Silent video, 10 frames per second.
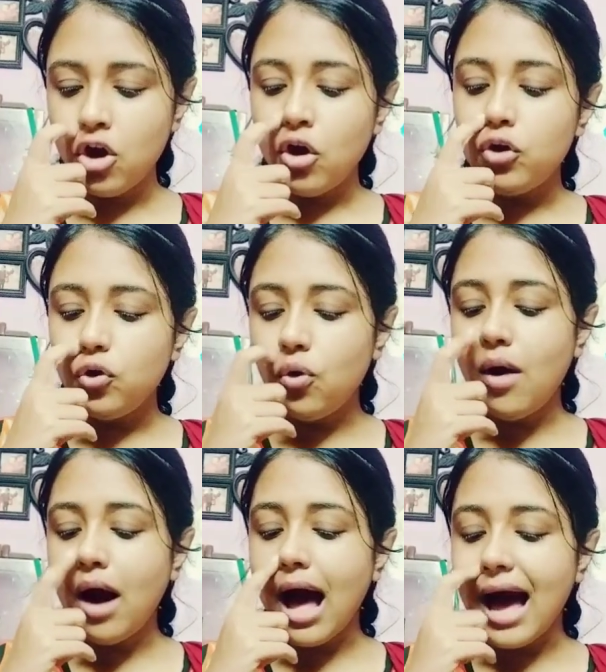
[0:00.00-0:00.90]
No,
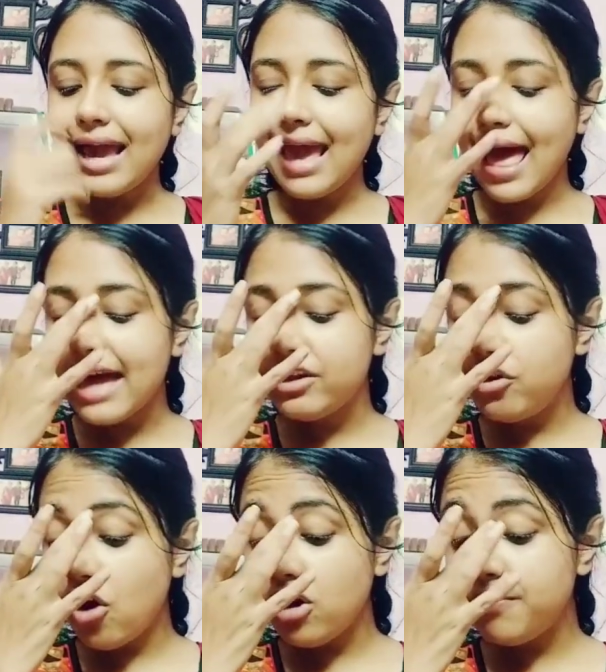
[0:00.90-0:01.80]
I had
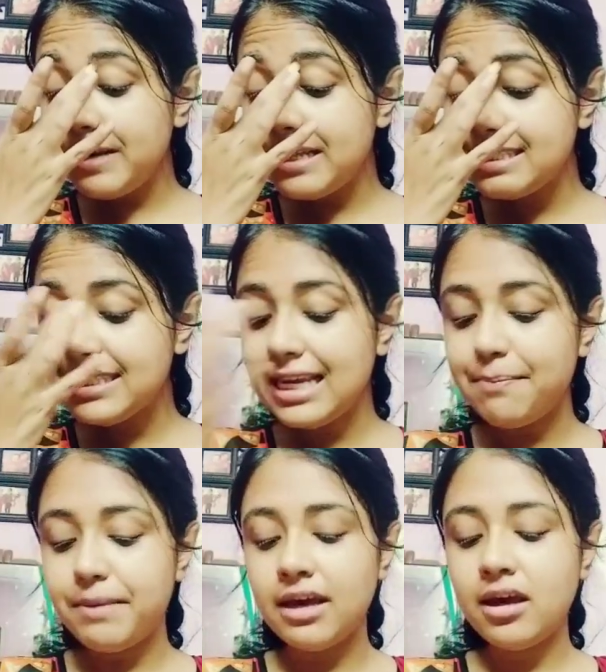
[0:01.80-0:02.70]
not been
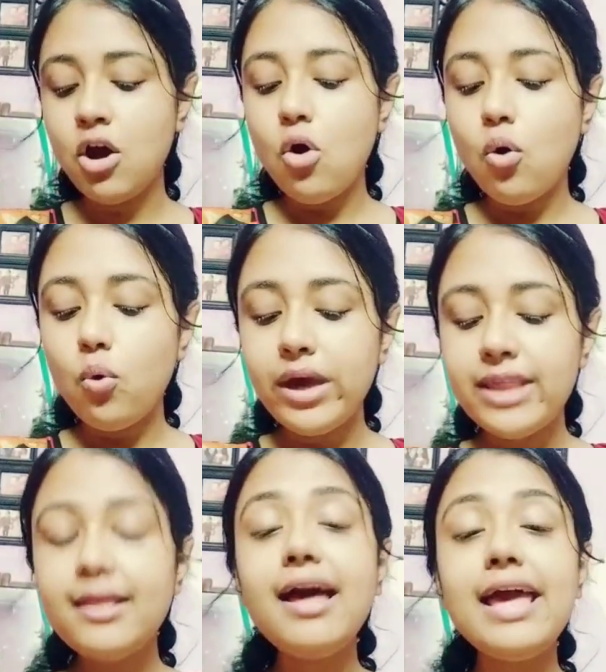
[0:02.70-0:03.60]
sleeping
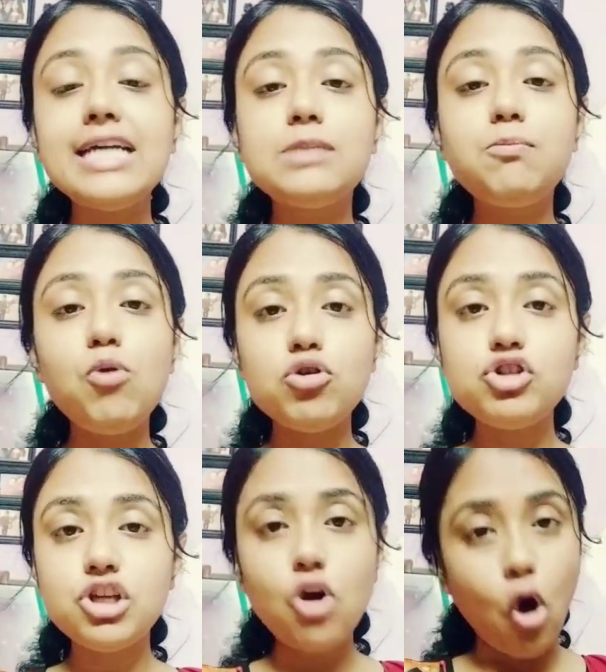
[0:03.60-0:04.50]
when the
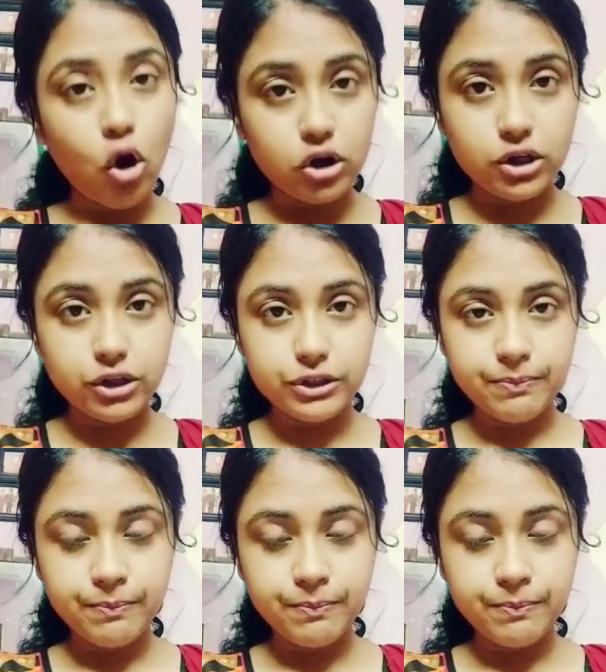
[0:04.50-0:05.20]
explosion occurred.